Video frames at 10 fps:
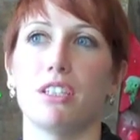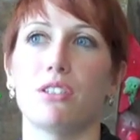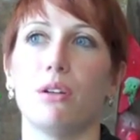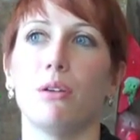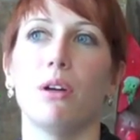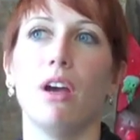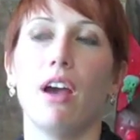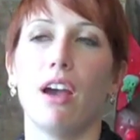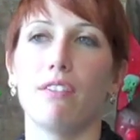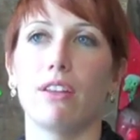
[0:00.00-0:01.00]
So
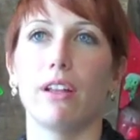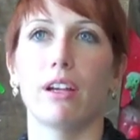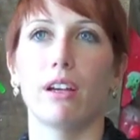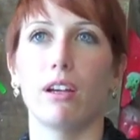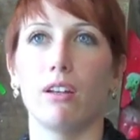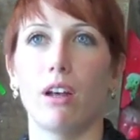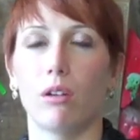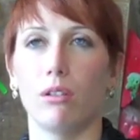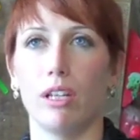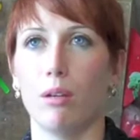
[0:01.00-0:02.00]
I feel like not
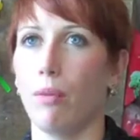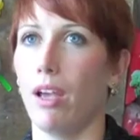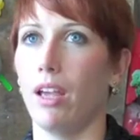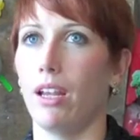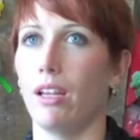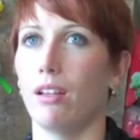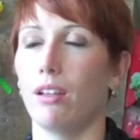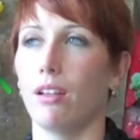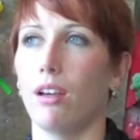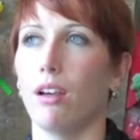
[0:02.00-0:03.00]
only am
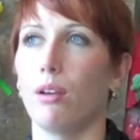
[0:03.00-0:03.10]
I